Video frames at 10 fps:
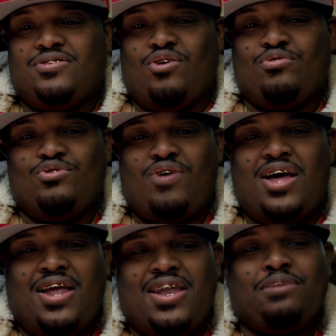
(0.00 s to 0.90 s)
so
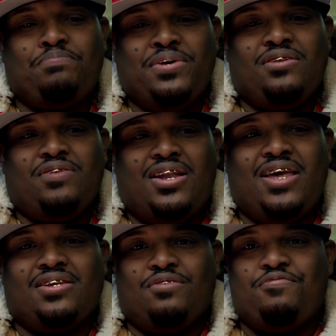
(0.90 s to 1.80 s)
I like
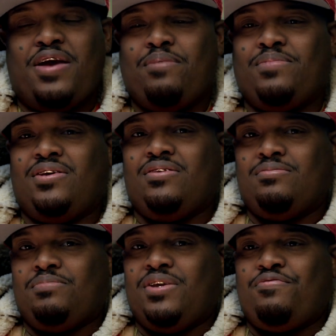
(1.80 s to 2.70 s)
the family,
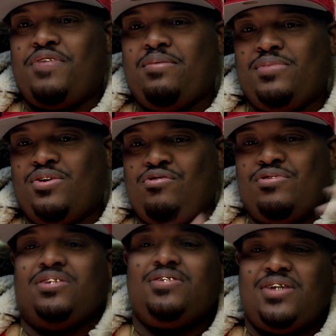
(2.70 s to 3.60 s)
being family
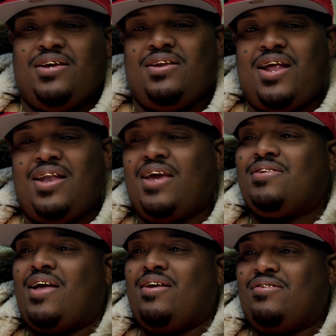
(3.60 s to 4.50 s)
oriented, and I
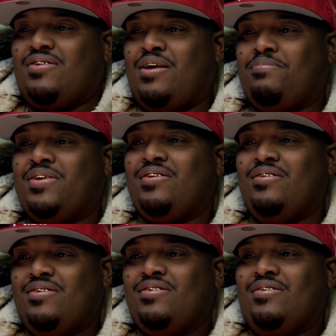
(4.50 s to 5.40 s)
like that, you know
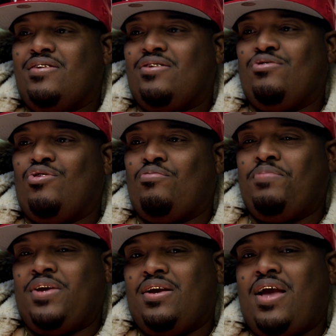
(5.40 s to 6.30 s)
what I
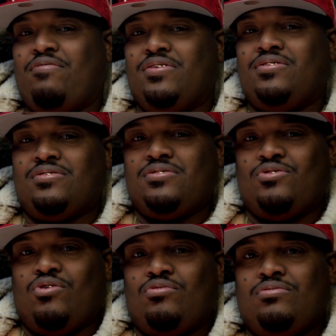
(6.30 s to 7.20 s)
mean? Having
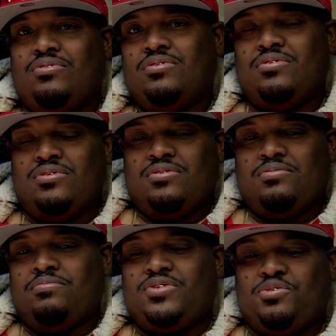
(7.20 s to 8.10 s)

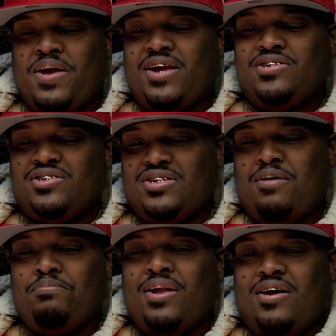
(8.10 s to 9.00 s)
Spanish
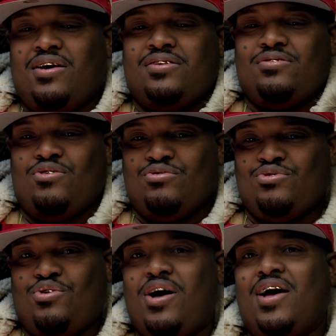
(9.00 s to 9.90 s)
in our blood, you
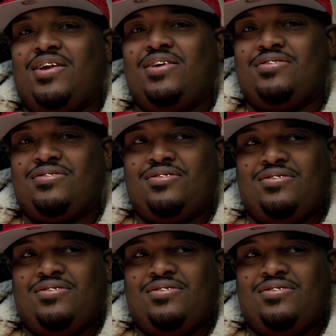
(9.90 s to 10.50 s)
know how it is.